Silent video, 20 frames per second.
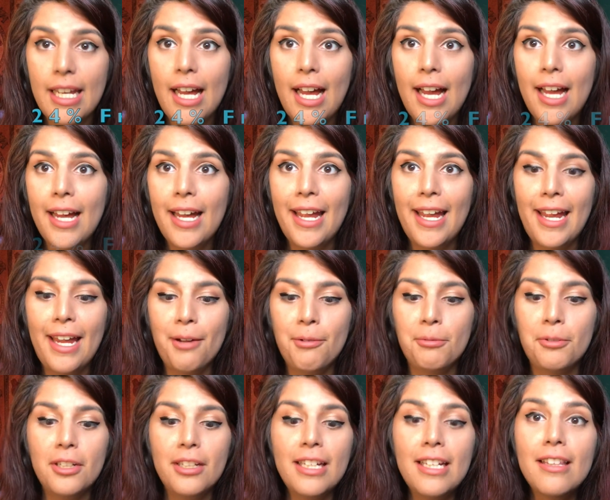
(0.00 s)
I
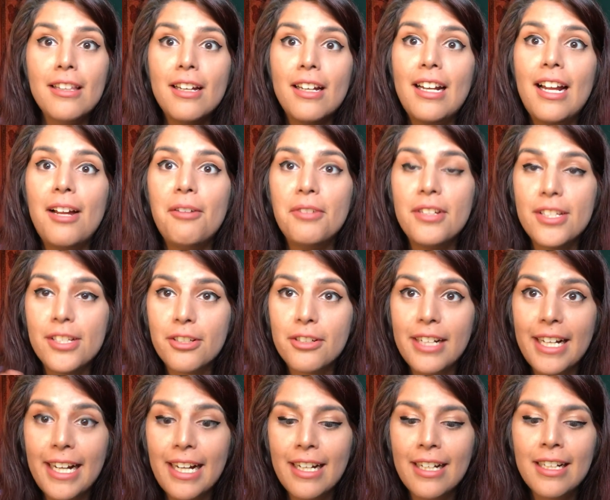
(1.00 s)
really thought I was
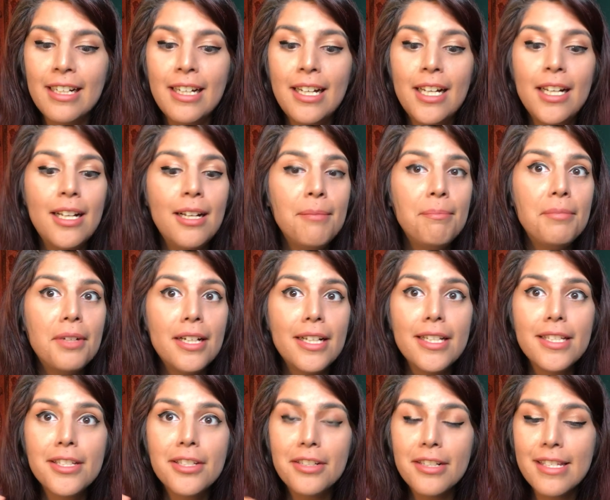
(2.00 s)
Greek, but
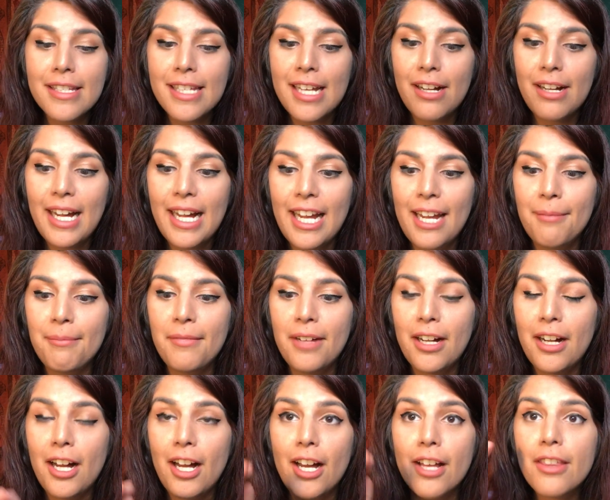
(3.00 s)
it turns out I am
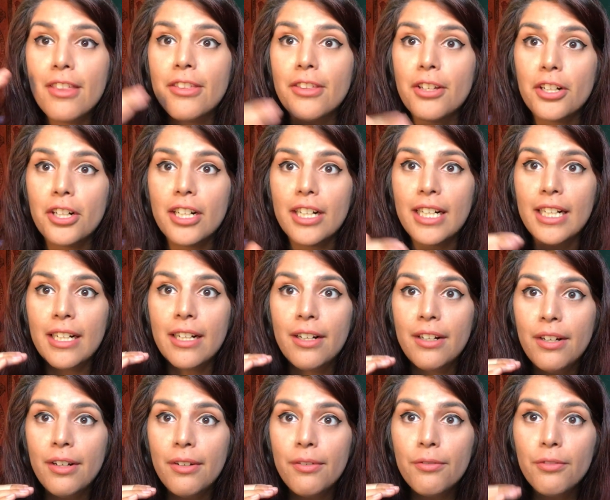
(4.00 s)
a third
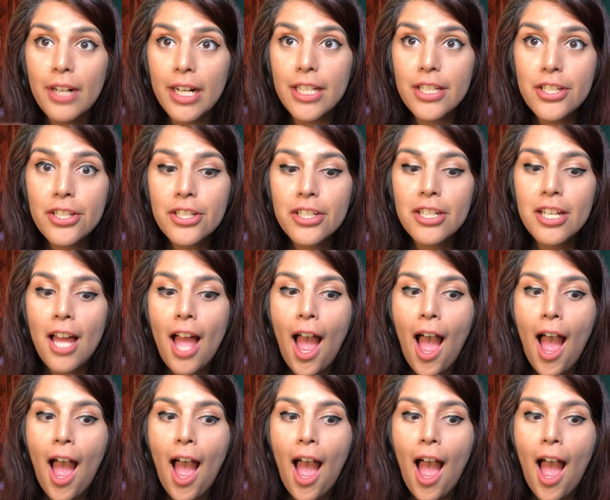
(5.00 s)
French.